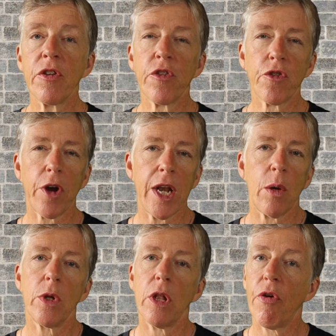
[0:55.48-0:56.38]
that Australia
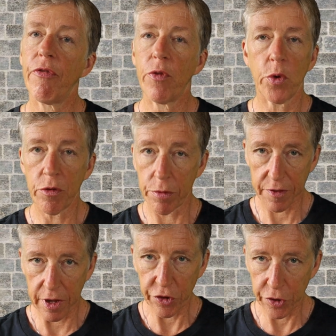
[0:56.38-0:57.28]
will avoid
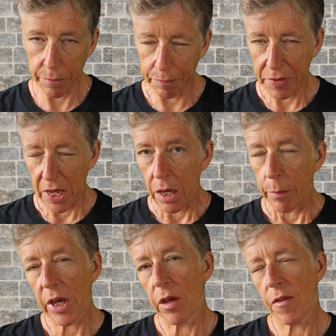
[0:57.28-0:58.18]
recession
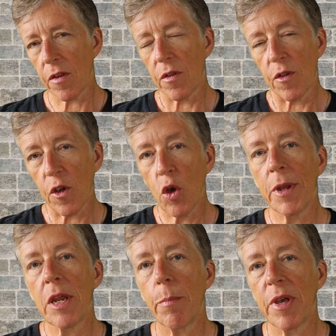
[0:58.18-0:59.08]
because so
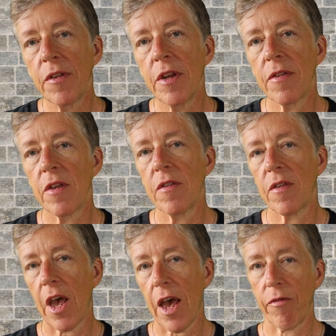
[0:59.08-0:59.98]
many
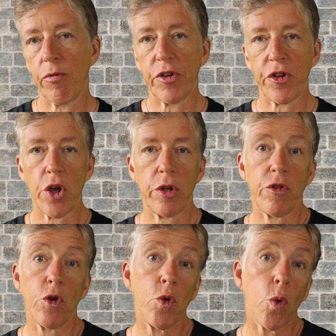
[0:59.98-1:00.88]
businesses have returned
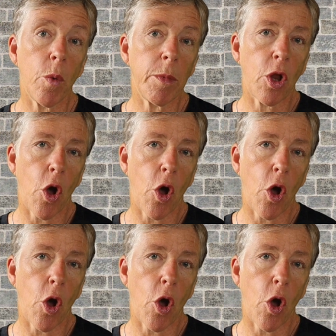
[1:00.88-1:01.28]
to normal